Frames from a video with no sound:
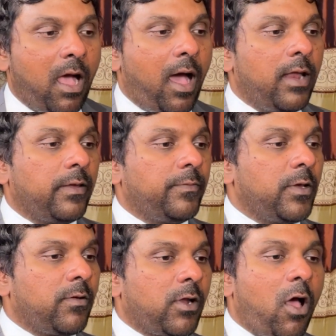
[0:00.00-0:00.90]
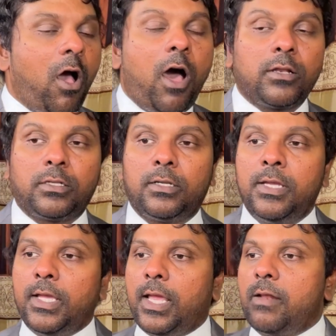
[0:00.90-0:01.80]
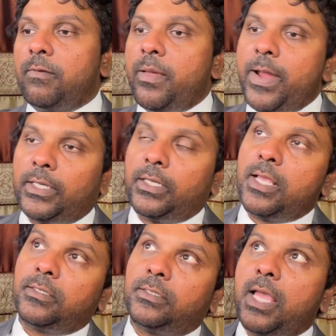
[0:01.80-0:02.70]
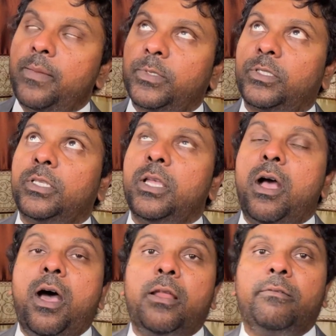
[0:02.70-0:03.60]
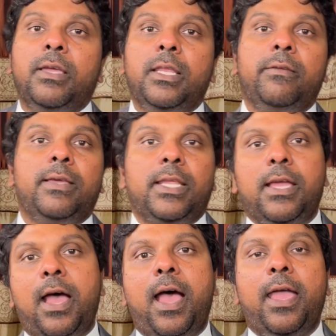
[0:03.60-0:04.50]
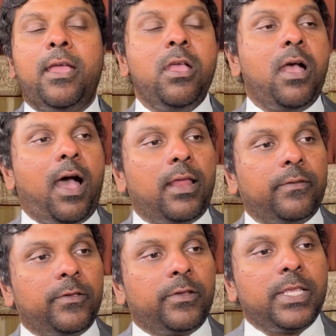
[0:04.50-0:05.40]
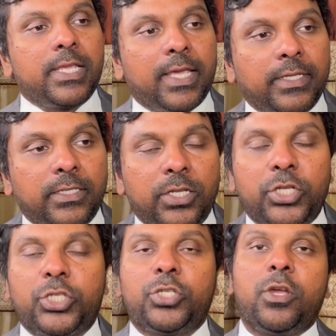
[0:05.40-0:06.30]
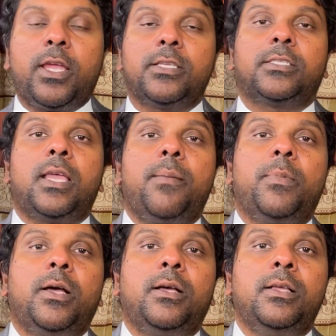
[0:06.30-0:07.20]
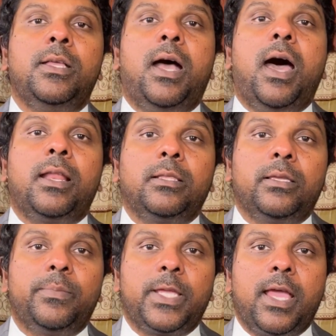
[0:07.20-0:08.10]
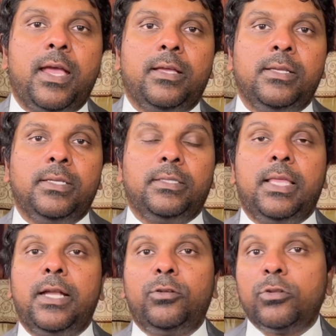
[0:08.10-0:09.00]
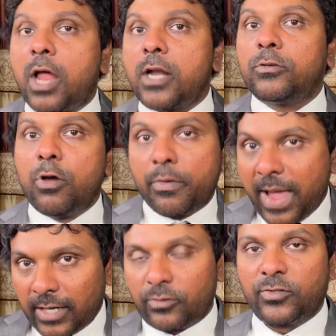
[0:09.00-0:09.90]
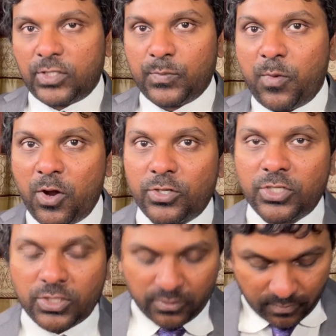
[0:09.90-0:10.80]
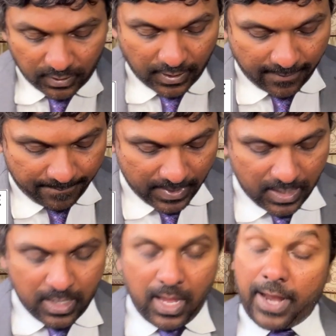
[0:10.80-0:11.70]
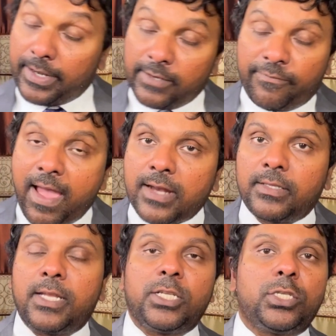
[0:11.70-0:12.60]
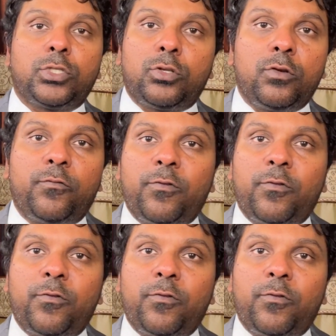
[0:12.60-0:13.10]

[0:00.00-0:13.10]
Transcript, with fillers: or if your heart inflammatory enzymes are very, very high, or if your EKG is showing some uh, arrhythmia, then do not go back to sports. Okay, and in fact, that is true